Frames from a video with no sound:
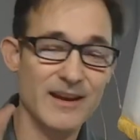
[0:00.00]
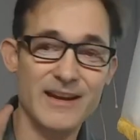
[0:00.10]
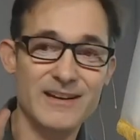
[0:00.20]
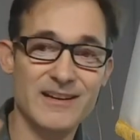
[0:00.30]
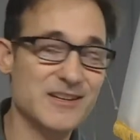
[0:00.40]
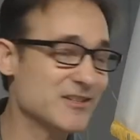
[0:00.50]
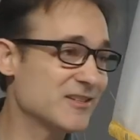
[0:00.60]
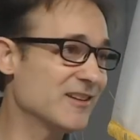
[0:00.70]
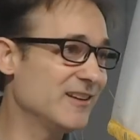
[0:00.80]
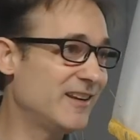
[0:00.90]
He
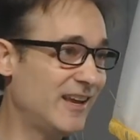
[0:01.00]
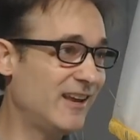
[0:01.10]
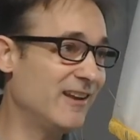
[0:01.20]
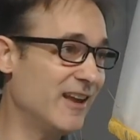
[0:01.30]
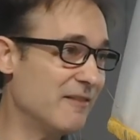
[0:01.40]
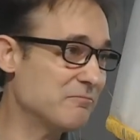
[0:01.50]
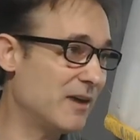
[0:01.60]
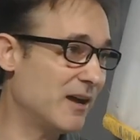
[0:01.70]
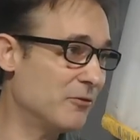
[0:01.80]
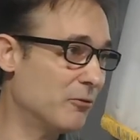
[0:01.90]
is kidnapped
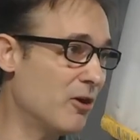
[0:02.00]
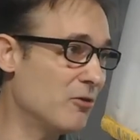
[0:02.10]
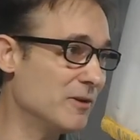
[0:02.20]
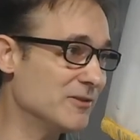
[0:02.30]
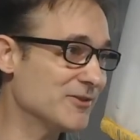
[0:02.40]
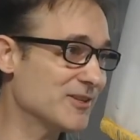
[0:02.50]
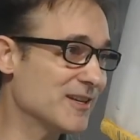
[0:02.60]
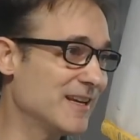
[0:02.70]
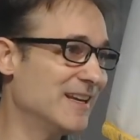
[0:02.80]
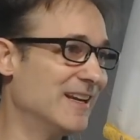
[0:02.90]
by the Romans,
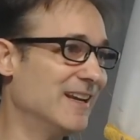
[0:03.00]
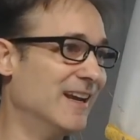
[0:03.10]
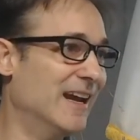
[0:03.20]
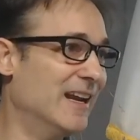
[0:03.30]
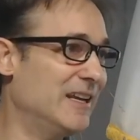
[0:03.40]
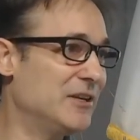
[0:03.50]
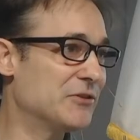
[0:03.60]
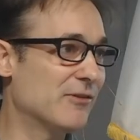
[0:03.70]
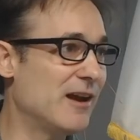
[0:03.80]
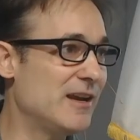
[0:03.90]
and he's
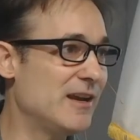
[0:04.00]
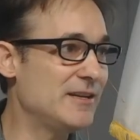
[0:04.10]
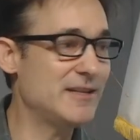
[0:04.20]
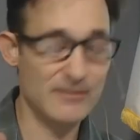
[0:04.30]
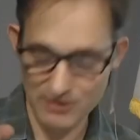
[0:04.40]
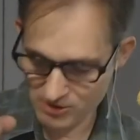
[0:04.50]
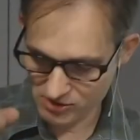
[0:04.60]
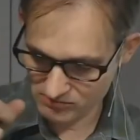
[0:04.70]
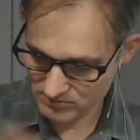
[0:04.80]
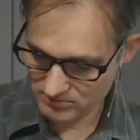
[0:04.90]
raised in
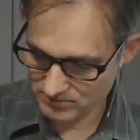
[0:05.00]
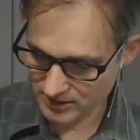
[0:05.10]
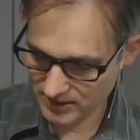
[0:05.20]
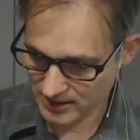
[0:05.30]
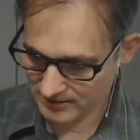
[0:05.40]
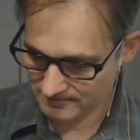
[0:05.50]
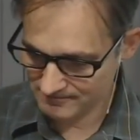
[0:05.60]
Rome. Okay?